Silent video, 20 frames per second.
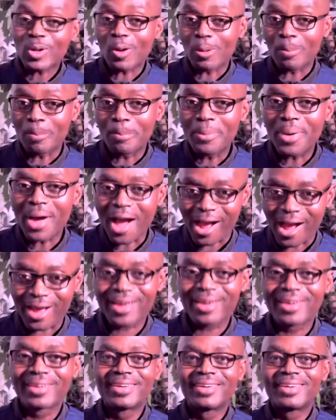on
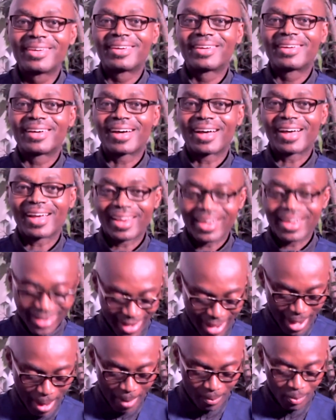Park and
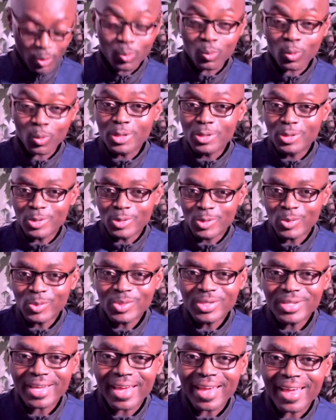what you do
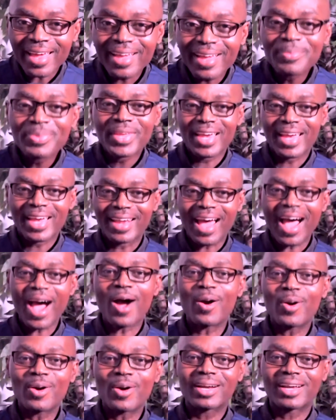there, and
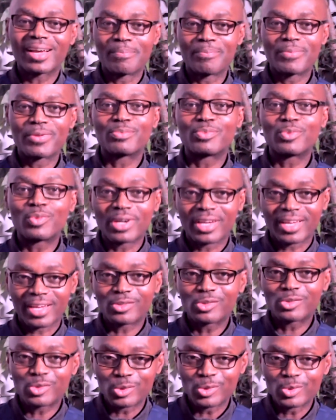how can people get
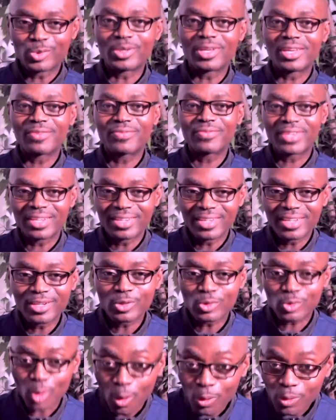to you if they need to
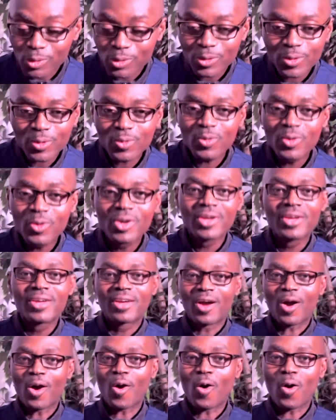talk to you
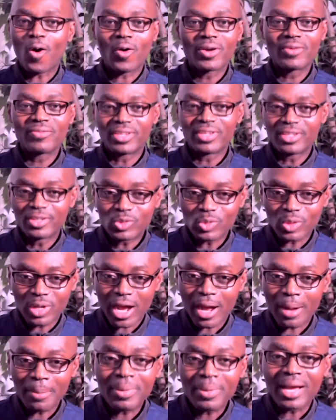or if they need to
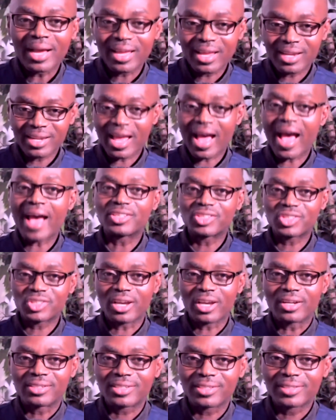come and get their eyes
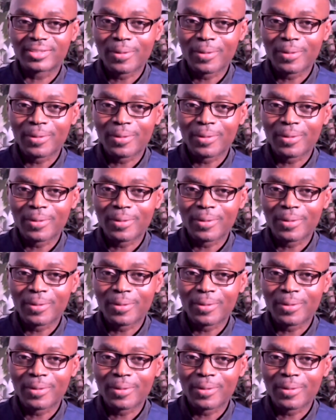checked.